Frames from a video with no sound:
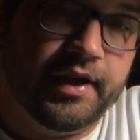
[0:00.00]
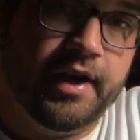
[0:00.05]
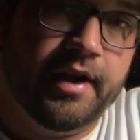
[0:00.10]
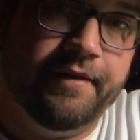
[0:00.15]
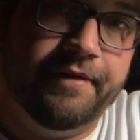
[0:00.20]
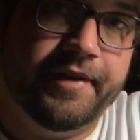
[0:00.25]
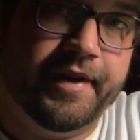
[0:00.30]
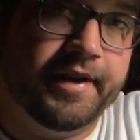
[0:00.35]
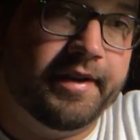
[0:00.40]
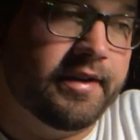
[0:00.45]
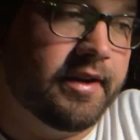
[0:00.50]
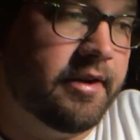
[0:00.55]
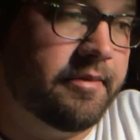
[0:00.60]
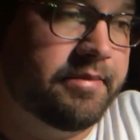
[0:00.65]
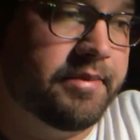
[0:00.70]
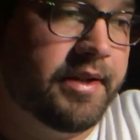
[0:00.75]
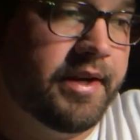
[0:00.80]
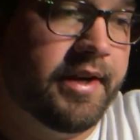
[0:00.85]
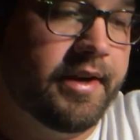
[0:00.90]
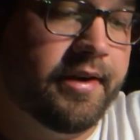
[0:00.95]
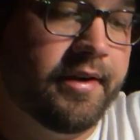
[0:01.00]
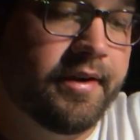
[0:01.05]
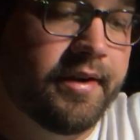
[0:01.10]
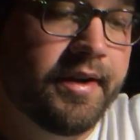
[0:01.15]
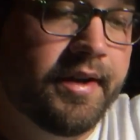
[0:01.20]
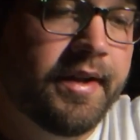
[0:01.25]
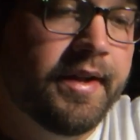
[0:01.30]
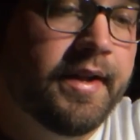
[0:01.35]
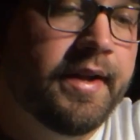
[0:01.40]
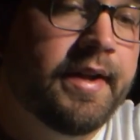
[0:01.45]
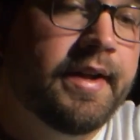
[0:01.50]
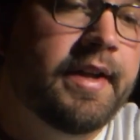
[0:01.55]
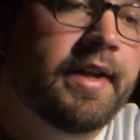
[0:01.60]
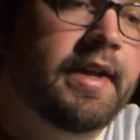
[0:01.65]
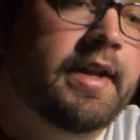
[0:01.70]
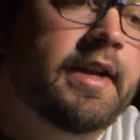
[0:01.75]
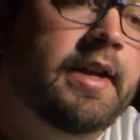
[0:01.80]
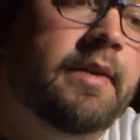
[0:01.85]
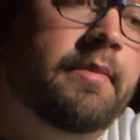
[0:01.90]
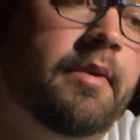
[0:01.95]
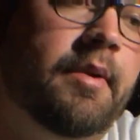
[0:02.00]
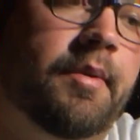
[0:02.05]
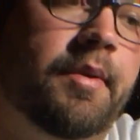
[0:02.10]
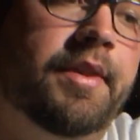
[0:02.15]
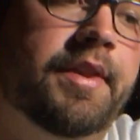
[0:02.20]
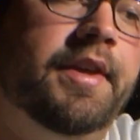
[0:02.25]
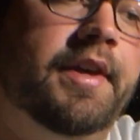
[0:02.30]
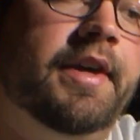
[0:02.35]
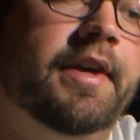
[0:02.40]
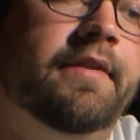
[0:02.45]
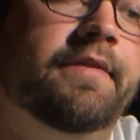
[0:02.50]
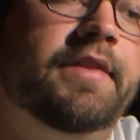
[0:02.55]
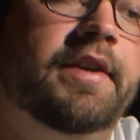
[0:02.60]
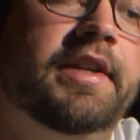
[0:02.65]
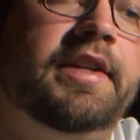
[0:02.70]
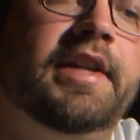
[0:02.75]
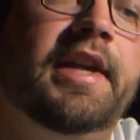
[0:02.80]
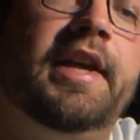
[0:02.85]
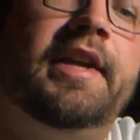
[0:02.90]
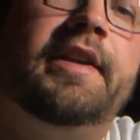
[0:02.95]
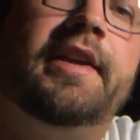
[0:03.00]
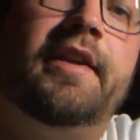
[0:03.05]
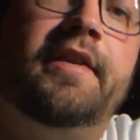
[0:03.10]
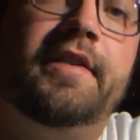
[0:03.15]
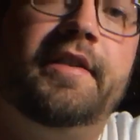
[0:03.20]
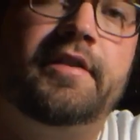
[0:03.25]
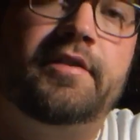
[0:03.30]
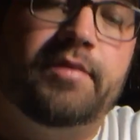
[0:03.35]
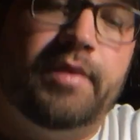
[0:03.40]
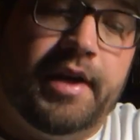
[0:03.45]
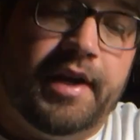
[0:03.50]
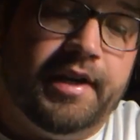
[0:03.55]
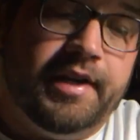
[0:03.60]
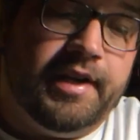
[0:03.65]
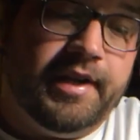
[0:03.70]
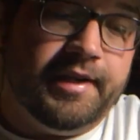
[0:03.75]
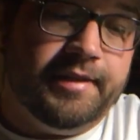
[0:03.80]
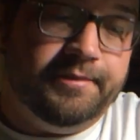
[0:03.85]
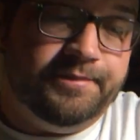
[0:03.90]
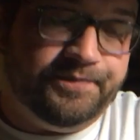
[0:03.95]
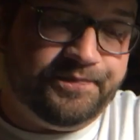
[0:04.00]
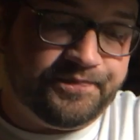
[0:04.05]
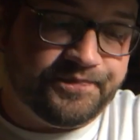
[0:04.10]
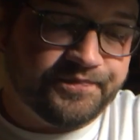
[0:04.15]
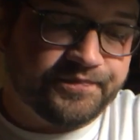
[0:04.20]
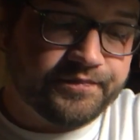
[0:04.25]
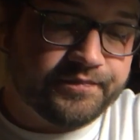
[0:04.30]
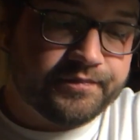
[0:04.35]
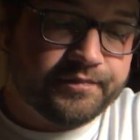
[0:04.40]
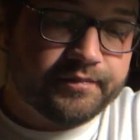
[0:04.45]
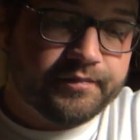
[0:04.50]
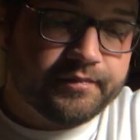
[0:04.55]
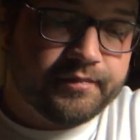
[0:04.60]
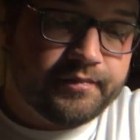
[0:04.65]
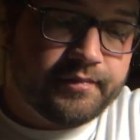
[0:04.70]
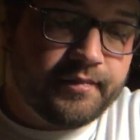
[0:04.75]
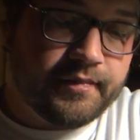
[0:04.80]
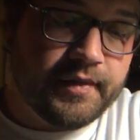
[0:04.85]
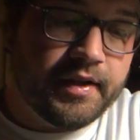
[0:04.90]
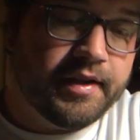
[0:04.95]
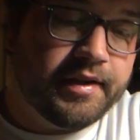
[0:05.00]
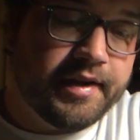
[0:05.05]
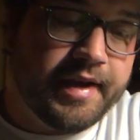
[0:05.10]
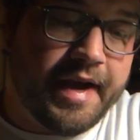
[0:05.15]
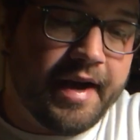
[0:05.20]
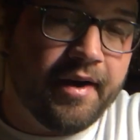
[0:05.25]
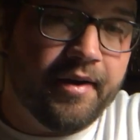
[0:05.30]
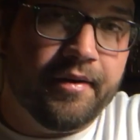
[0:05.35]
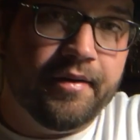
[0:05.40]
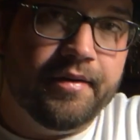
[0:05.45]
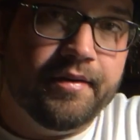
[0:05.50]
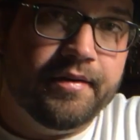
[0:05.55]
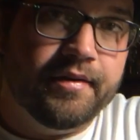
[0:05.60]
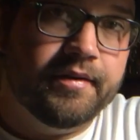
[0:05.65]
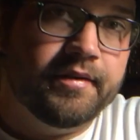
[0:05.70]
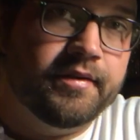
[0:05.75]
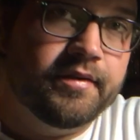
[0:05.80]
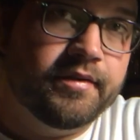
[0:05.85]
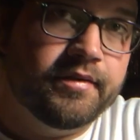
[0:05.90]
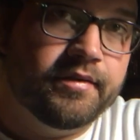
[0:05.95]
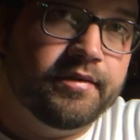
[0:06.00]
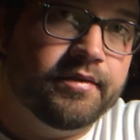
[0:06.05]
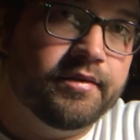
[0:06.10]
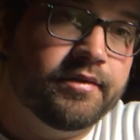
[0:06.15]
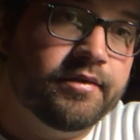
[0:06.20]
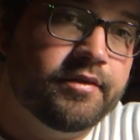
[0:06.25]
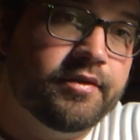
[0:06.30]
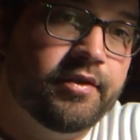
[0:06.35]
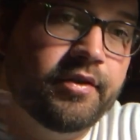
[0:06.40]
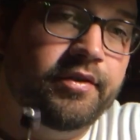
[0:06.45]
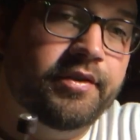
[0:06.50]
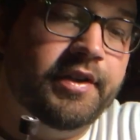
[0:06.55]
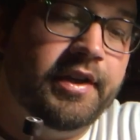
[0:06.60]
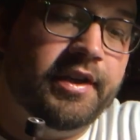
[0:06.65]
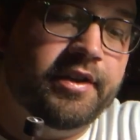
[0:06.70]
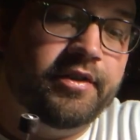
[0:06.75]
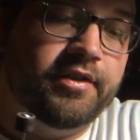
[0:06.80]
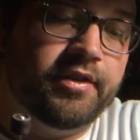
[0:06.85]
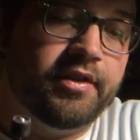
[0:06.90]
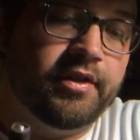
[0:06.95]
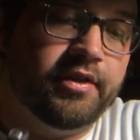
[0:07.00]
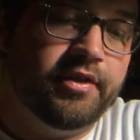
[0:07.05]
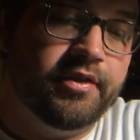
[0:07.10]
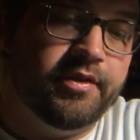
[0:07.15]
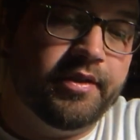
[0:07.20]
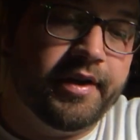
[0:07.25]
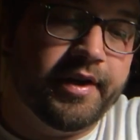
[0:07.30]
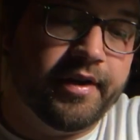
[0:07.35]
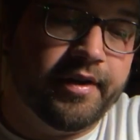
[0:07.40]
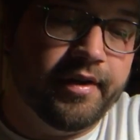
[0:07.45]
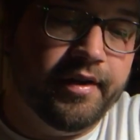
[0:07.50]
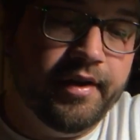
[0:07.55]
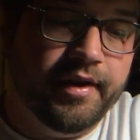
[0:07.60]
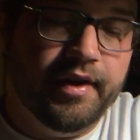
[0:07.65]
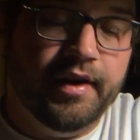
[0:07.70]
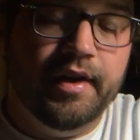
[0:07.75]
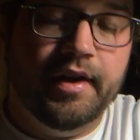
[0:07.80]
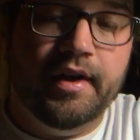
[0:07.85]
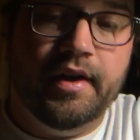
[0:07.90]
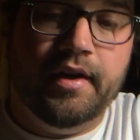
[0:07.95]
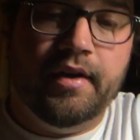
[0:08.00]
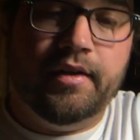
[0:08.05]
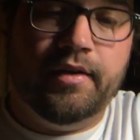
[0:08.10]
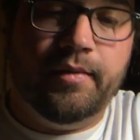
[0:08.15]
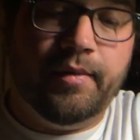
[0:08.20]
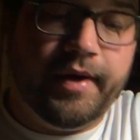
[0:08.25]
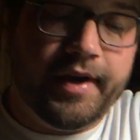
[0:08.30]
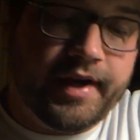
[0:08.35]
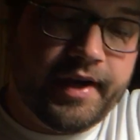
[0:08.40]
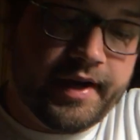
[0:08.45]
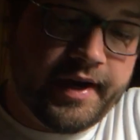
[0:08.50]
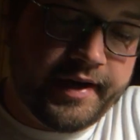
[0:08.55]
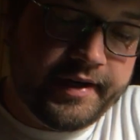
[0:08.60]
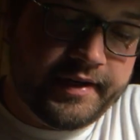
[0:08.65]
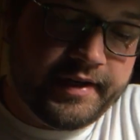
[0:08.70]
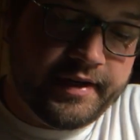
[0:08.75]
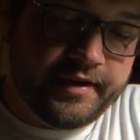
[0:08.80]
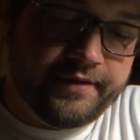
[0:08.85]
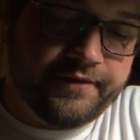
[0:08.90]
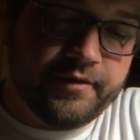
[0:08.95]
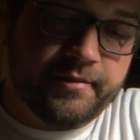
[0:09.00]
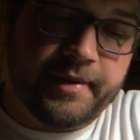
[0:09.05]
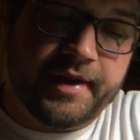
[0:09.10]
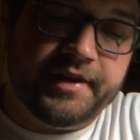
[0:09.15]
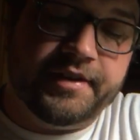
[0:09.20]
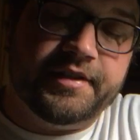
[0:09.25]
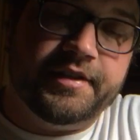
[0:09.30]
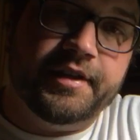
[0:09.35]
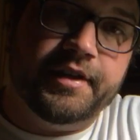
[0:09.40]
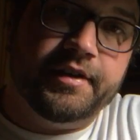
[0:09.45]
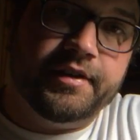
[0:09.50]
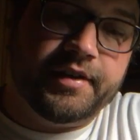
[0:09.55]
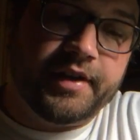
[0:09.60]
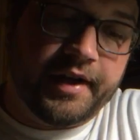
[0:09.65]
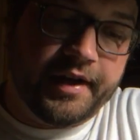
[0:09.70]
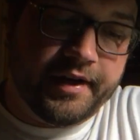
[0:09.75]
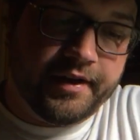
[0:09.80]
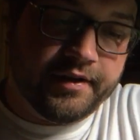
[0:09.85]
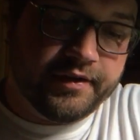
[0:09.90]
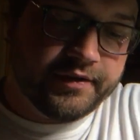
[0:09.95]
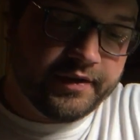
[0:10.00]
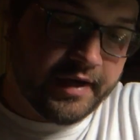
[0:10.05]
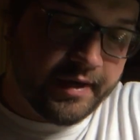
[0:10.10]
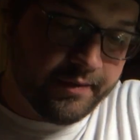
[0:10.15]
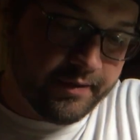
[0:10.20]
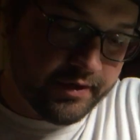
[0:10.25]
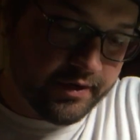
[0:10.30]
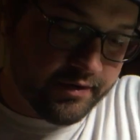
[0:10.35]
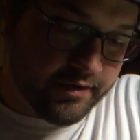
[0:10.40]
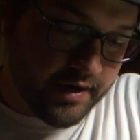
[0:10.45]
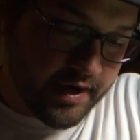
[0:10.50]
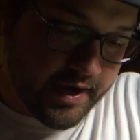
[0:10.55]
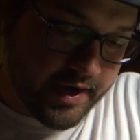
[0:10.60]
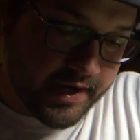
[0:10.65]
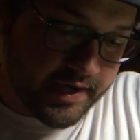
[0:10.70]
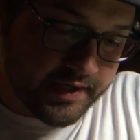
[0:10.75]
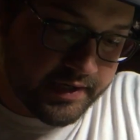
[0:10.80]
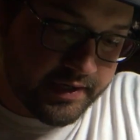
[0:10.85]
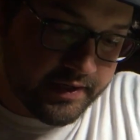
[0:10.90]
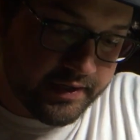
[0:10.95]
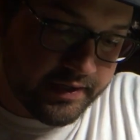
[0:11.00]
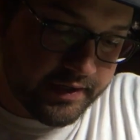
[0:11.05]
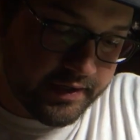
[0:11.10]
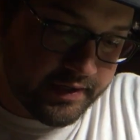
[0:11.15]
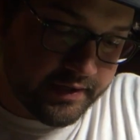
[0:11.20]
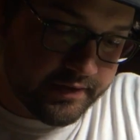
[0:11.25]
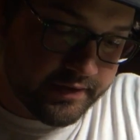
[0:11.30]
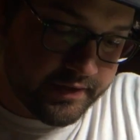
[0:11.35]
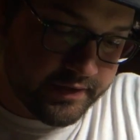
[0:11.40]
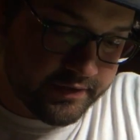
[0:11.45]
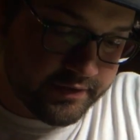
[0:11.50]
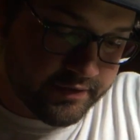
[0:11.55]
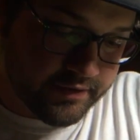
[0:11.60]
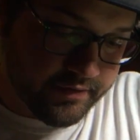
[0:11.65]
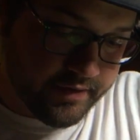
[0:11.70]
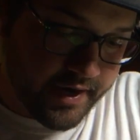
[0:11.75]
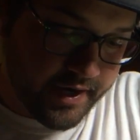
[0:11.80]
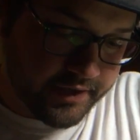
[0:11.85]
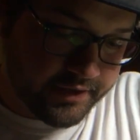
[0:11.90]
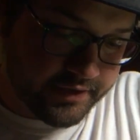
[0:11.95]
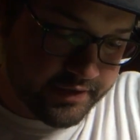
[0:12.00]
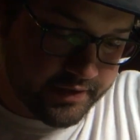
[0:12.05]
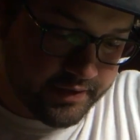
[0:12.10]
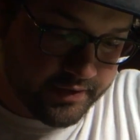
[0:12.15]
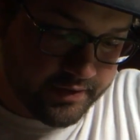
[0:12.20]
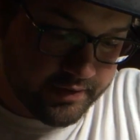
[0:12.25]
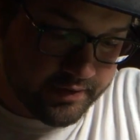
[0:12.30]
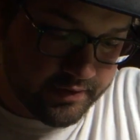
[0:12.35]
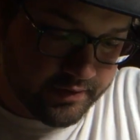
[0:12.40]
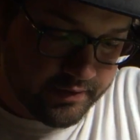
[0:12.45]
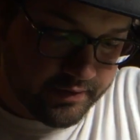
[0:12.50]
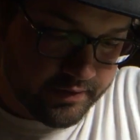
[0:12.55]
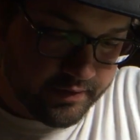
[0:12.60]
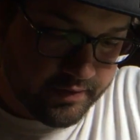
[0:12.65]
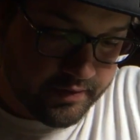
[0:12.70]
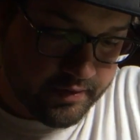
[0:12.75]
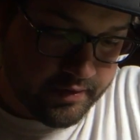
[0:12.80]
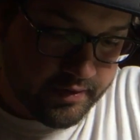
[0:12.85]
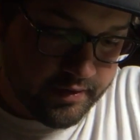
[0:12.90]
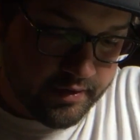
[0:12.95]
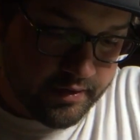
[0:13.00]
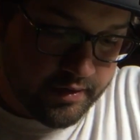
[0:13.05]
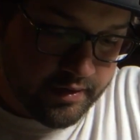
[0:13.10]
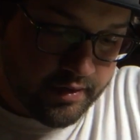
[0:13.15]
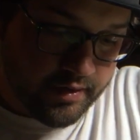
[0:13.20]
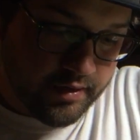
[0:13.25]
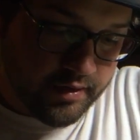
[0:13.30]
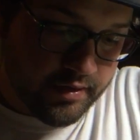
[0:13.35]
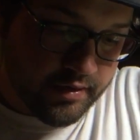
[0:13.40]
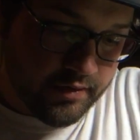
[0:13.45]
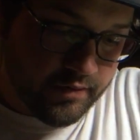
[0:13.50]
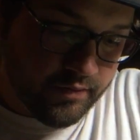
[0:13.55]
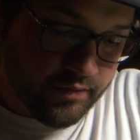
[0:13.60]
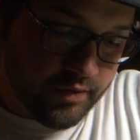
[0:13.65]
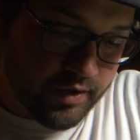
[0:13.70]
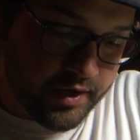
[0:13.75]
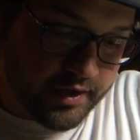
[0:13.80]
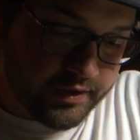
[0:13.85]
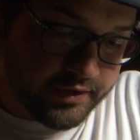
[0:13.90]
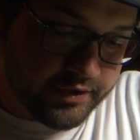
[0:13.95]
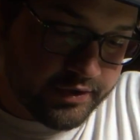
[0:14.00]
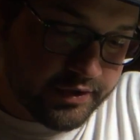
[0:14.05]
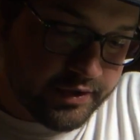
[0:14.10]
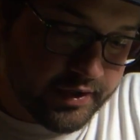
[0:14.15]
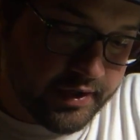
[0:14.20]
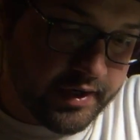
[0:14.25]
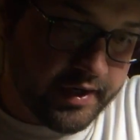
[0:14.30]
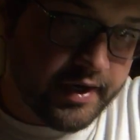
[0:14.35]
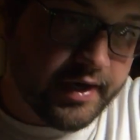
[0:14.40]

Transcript: off that top layer. But with the VTA tire, this is what I did. Now, two things you can do here. The way I did for my steer tires, I would grind in this direction, which